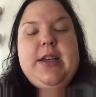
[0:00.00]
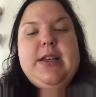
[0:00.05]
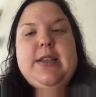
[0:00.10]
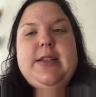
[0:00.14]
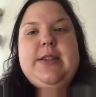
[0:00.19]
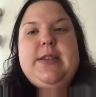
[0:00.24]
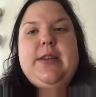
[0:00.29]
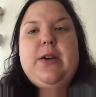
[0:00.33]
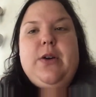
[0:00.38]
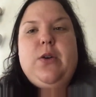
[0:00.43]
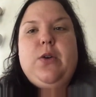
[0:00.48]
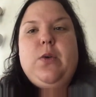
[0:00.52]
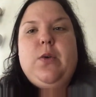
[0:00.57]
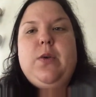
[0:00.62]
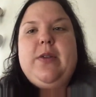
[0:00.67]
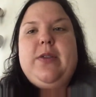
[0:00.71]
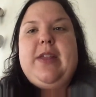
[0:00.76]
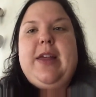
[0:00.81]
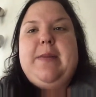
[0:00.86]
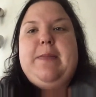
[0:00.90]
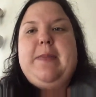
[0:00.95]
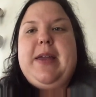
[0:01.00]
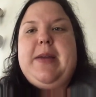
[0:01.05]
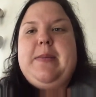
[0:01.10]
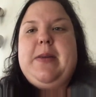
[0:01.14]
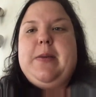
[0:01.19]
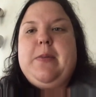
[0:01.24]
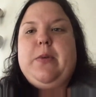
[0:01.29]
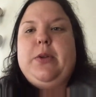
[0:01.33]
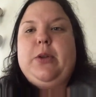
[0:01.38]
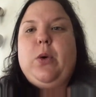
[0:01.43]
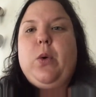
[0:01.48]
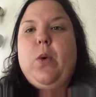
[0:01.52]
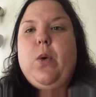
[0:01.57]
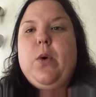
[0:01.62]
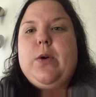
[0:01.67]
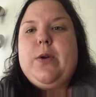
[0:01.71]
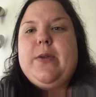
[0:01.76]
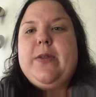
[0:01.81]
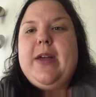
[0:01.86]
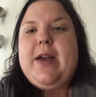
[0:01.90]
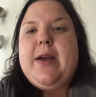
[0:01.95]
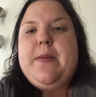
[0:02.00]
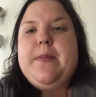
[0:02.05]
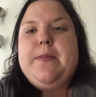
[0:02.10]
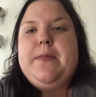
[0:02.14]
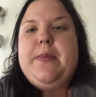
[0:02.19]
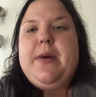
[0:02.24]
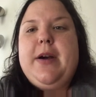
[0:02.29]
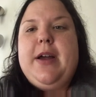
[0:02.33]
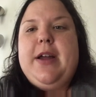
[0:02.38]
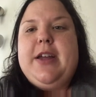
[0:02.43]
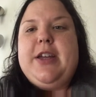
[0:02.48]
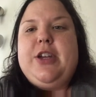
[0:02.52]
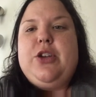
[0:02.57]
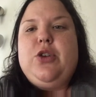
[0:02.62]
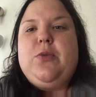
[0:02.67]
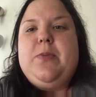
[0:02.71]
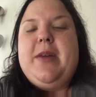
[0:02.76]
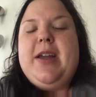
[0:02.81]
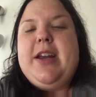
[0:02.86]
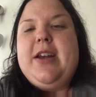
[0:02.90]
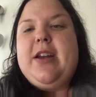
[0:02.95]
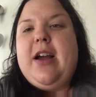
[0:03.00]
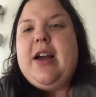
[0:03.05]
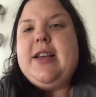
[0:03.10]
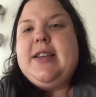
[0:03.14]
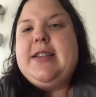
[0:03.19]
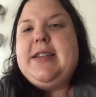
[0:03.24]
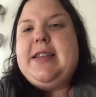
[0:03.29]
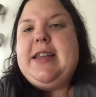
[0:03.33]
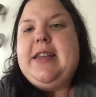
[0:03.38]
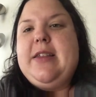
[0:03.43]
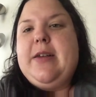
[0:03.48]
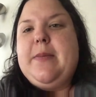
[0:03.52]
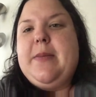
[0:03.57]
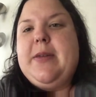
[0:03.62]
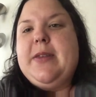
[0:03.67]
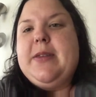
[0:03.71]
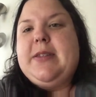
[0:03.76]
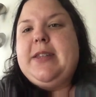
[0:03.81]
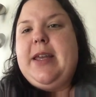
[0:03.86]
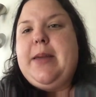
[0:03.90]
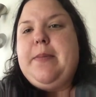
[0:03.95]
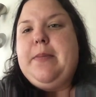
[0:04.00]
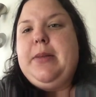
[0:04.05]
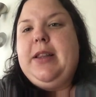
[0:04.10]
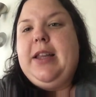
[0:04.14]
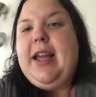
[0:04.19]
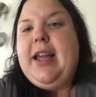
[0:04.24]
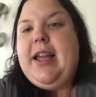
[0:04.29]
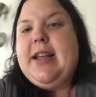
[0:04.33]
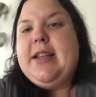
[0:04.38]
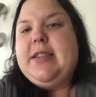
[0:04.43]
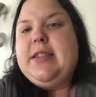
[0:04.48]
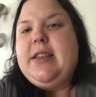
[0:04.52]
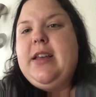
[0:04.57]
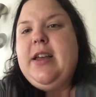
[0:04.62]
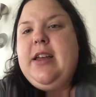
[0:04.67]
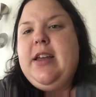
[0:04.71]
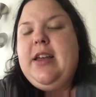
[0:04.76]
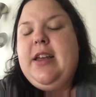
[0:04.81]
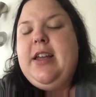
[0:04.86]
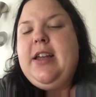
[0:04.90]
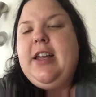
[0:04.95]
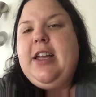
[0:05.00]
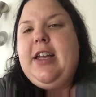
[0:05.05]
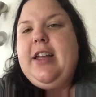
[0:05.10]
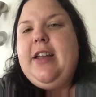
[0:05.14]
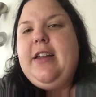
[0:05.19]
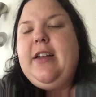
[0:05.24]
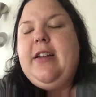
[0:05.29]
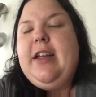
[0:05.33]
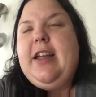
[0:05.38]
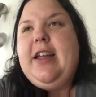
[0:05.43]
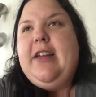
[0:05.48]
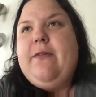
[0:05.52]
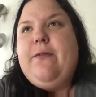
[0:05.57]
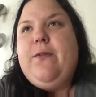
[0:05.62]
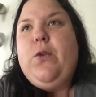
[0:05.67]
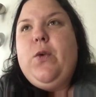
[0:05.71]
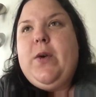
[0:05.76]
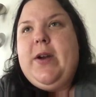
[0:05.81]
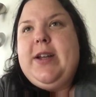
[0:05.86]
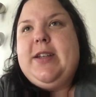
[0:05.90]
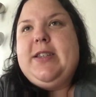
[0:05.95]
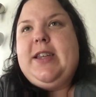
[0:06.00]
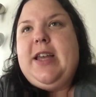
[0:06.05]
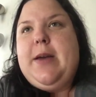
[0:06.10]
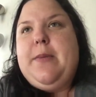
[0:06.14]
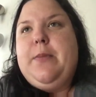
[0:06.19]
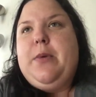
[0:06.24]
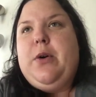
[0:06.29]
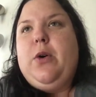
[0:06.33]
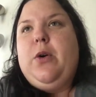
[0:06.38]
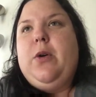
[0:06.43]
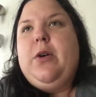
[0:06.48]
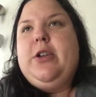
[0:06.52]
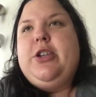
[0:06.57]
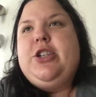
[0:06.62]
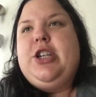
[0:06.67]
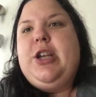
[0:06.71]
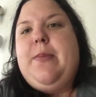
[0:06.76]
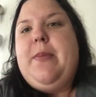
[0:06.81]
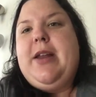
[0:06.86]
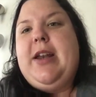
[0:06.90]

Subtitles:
So they may be able to order them, but you may not see them in the same place. For example, Chip